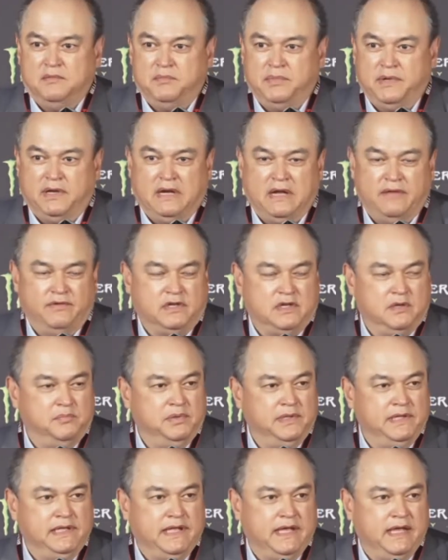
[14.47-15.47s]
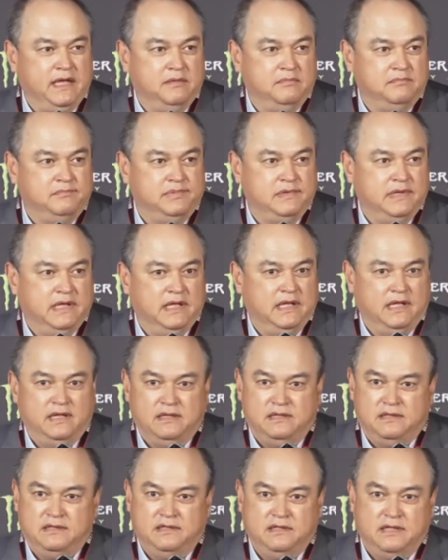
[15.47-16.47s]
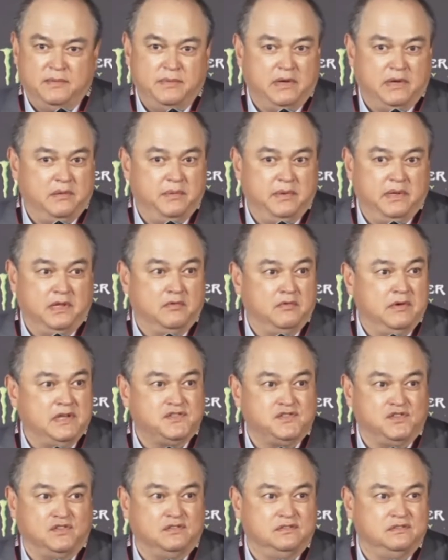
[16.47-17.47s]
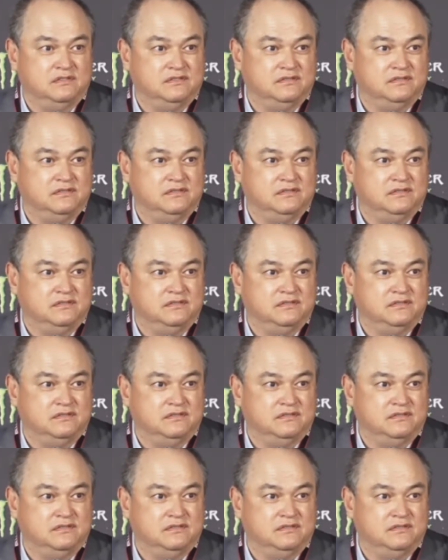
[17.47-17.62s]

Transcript: better have a complete game, and they better be able to wrestle.